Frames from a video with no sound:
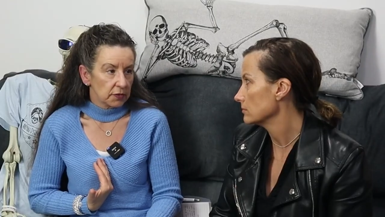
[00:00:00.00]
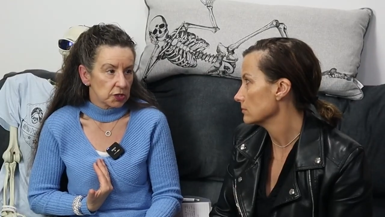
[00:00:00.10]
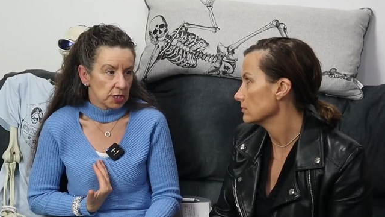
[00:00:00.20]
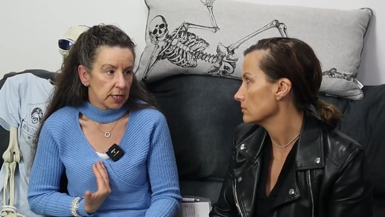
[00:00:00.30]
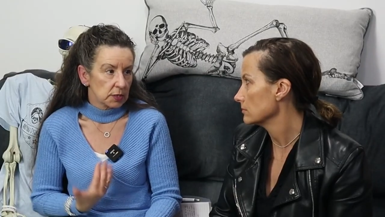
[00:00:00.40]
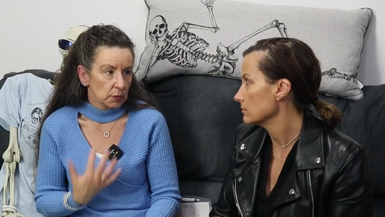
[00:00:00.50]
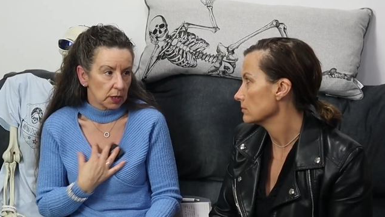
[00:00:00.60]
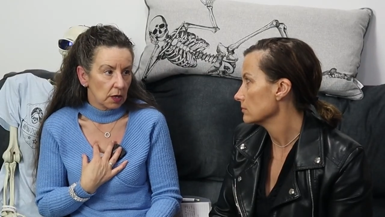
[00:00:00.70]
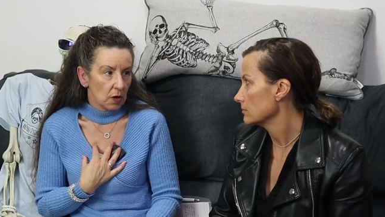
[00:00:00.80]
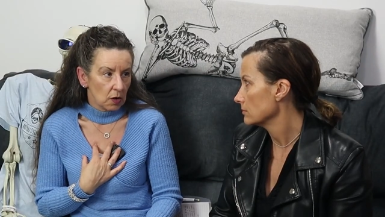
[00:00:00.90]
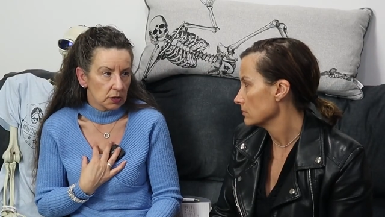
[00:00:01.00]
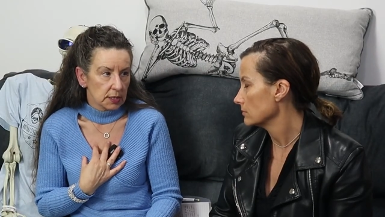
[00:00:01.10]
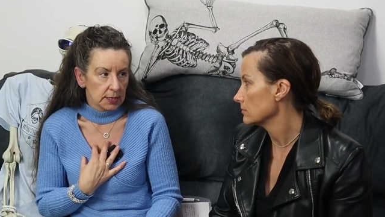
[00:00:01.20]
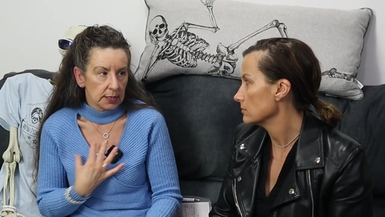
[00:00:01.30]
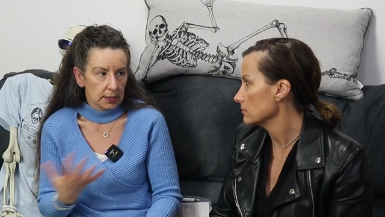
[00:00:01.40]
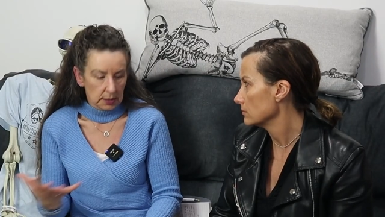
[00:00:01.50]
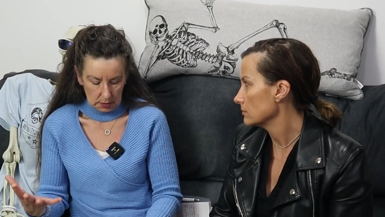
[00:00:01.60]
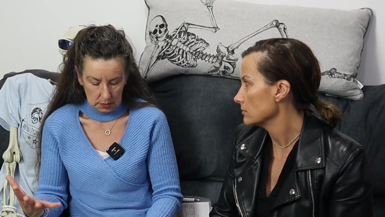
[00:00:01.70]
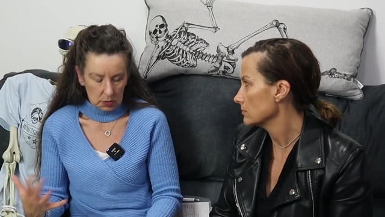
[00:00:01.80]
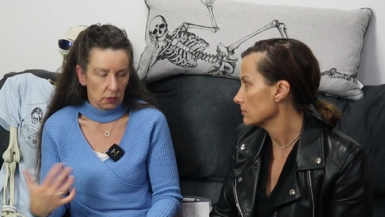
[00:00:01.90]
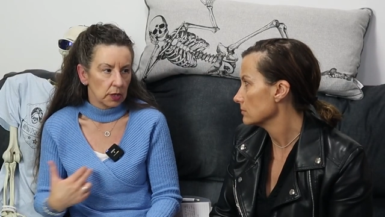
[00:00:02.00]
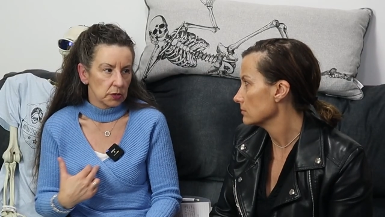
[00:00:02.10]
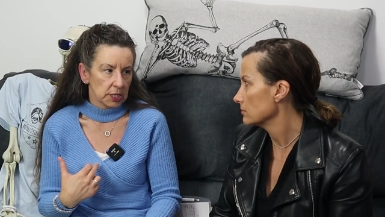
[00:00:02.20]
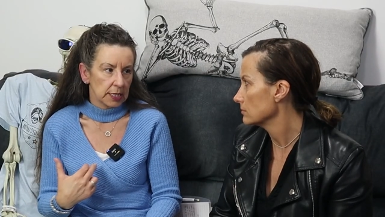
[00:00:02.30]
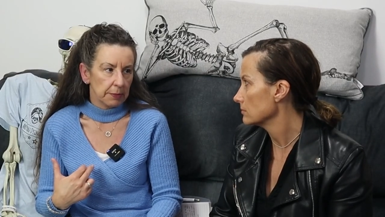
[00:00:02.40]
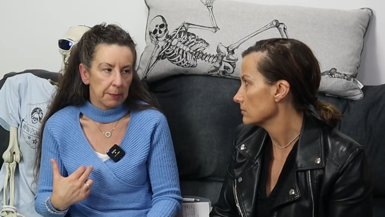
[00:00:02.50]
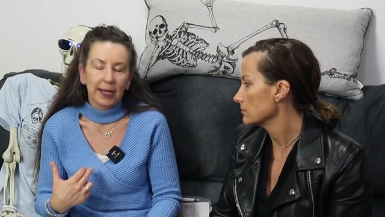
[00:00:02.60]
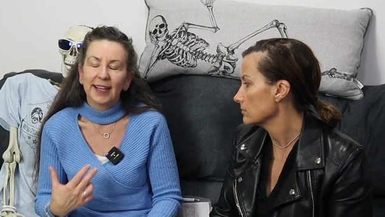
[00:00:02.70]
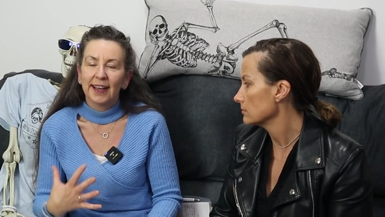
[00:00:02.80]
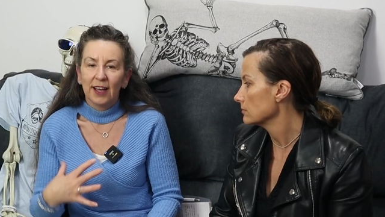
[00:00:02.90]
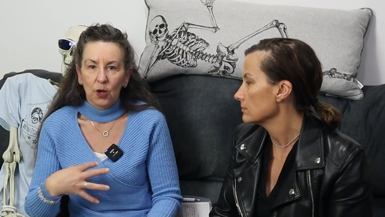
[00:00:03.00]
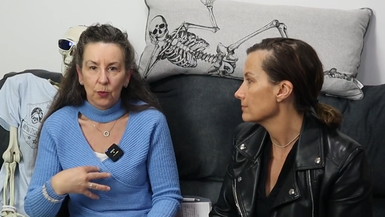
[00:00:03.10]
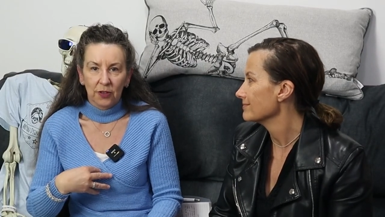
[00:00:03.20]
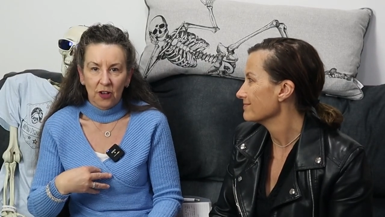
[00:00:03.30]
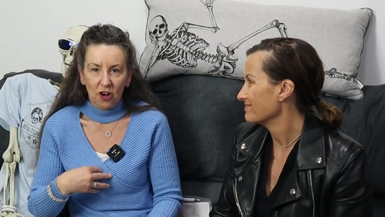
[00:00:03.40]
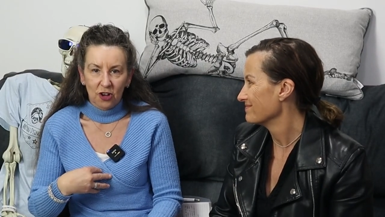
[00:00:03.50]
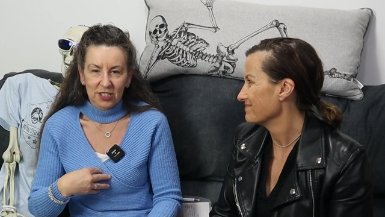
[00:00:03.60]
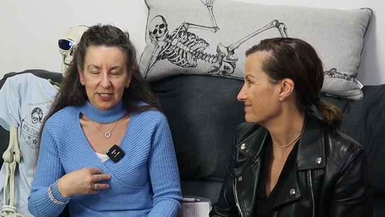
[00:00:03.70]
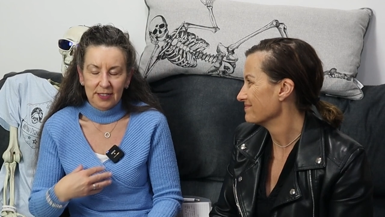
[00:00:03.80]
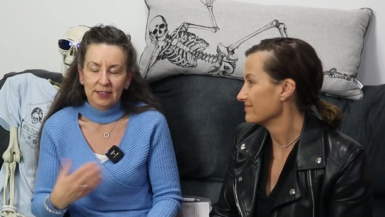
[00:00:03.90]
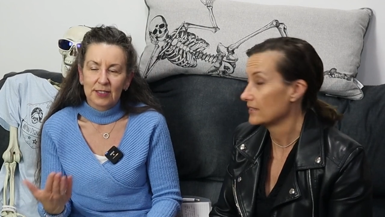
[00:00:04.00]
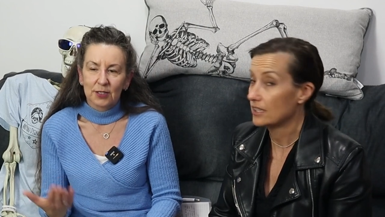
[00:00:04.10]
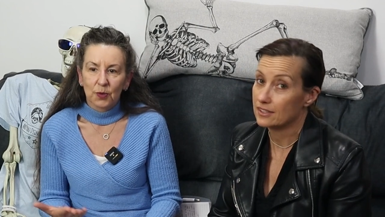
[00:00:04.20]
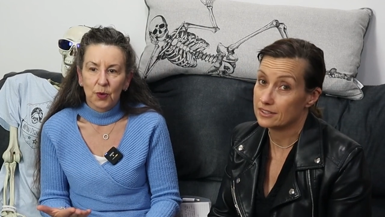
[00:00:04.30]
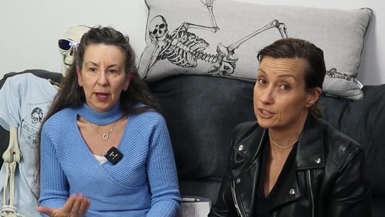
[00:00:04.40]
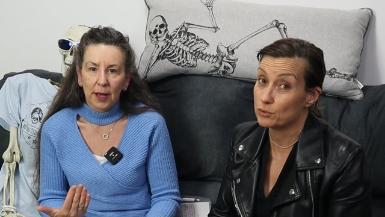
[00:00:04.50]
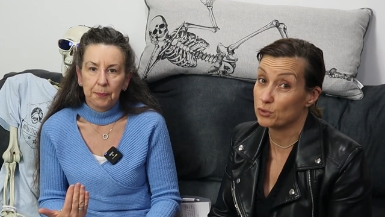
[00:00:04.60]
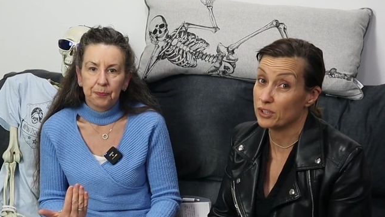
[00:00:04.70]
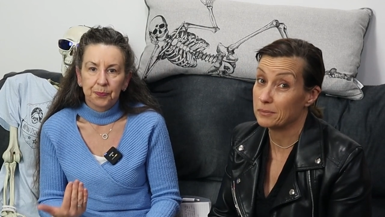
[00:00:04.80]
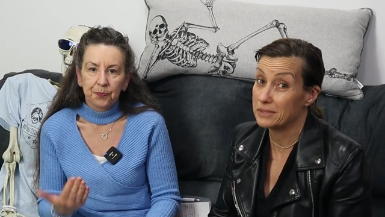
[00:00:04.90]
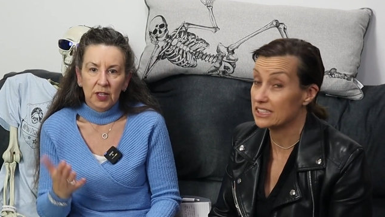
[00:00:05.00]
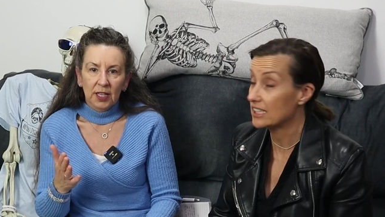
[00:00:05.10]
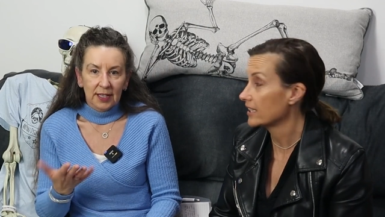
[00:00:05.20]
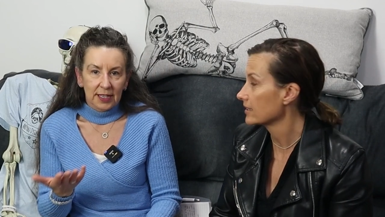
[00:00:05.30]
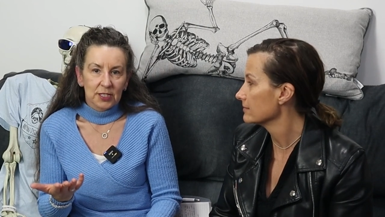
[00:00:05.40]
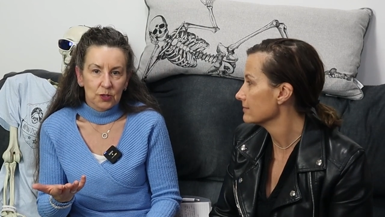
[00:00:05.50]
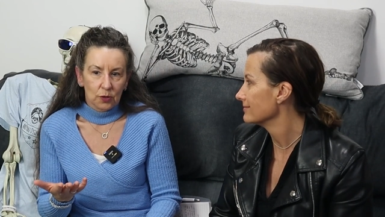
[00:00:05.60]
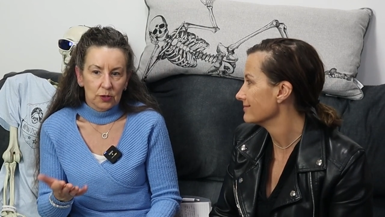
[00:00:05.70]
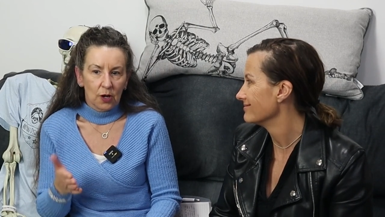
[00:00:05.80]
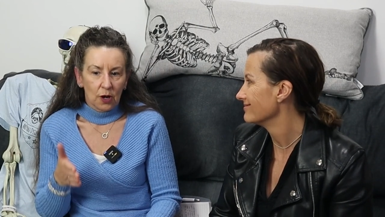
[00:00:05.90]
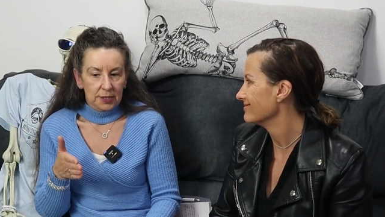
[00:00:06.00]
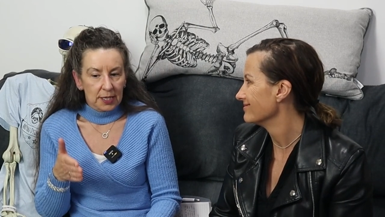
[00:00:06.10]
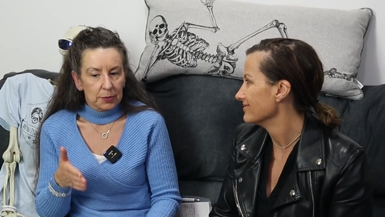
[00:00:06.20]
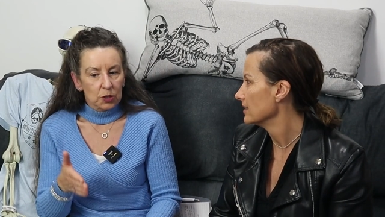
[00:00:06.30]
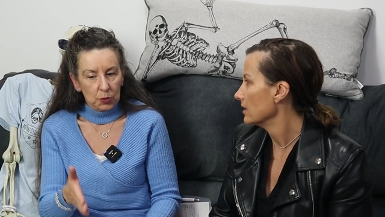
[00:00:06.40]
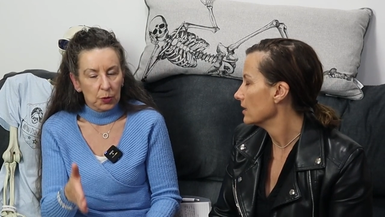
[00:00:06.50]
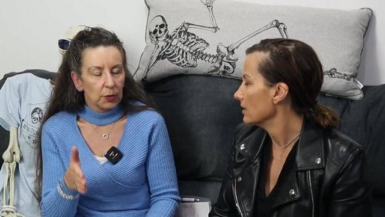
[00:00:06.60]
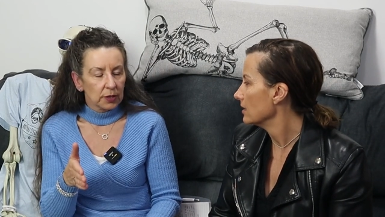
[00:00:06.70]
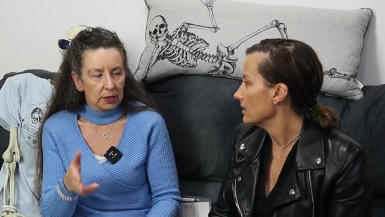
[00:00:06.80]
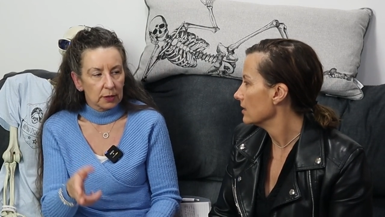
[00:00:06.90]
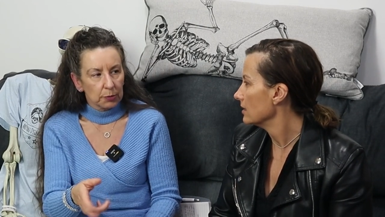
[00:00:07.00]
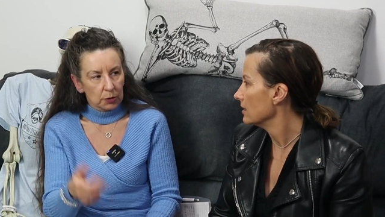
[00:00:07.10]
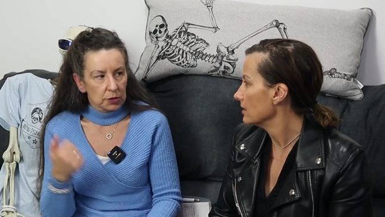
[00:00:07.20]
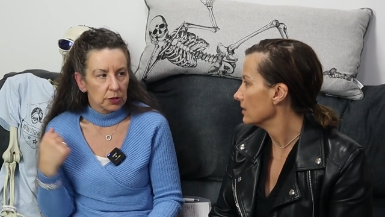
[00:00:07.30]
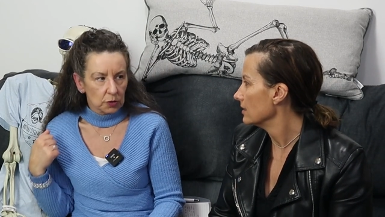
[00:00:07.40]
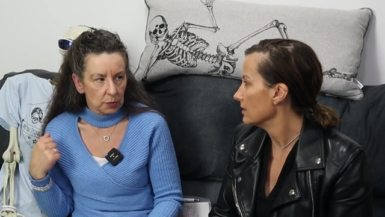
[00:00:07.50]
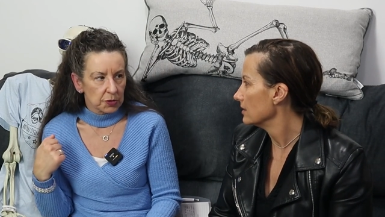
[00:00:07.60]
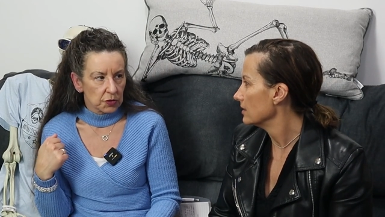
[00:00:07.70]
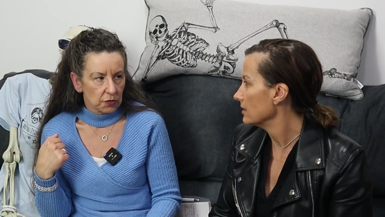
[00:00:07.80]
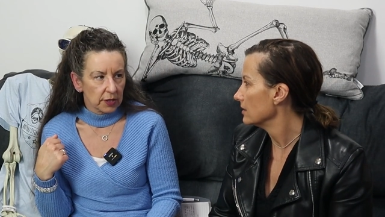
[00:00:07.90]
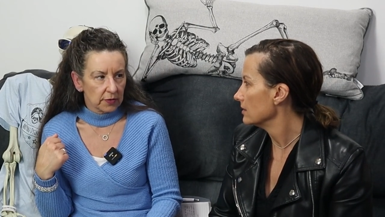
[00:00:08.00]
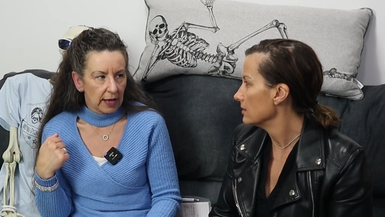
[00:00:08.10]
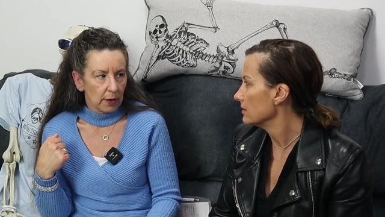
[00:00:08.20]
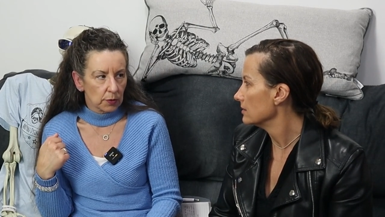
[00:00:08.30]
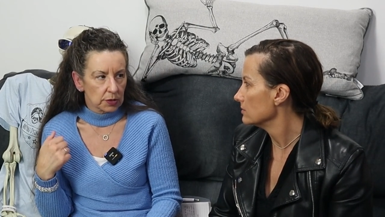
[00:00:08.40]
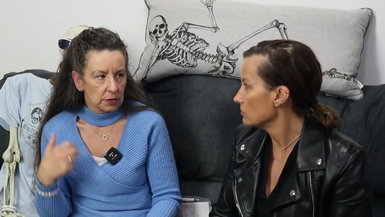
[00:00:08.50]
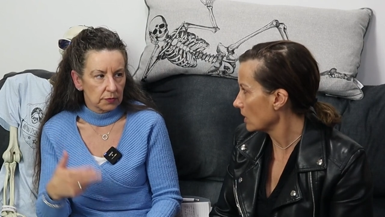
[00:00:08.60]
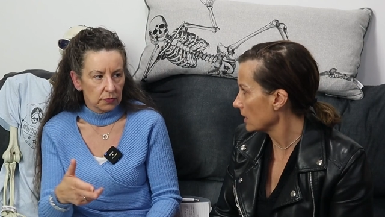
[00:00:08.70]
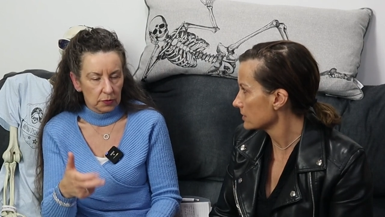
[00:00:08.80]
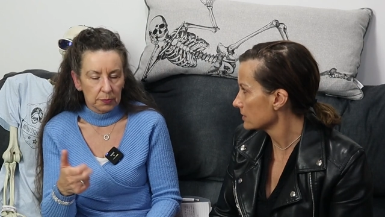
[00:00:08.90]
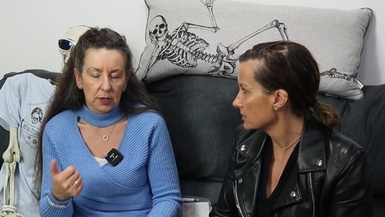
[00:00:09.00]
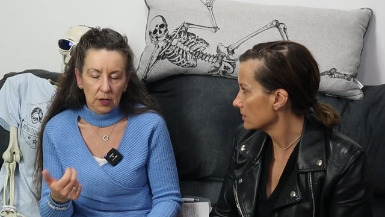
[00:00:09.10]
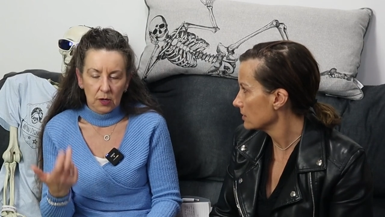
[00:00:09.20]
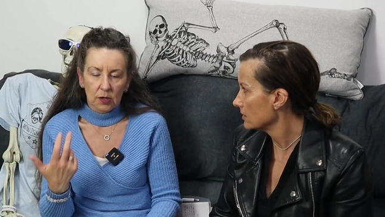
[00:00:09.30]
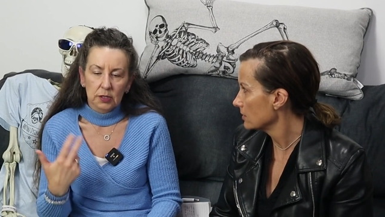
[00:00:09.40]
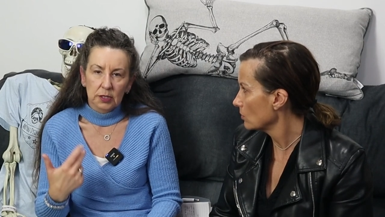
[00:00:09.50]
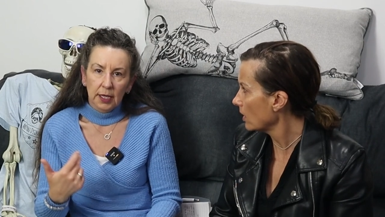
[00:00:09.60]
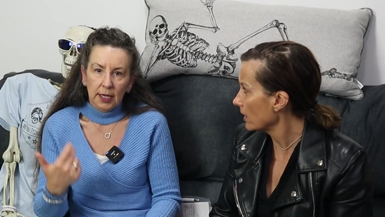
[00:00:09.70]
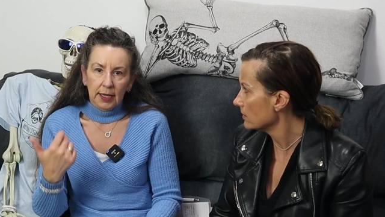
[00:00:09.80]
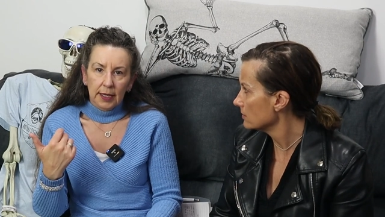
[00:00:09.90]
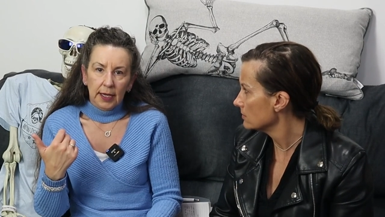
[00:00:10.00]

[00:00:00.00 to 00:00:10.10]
Speaker 1: of the chest where your heart sits. Sorry, I just hit my mic. Where the heart sits. So
Speaker 2: um, it's,
Speaker 1: it's called a heart tap because we want the blood to come straight out right. from the heart. Why?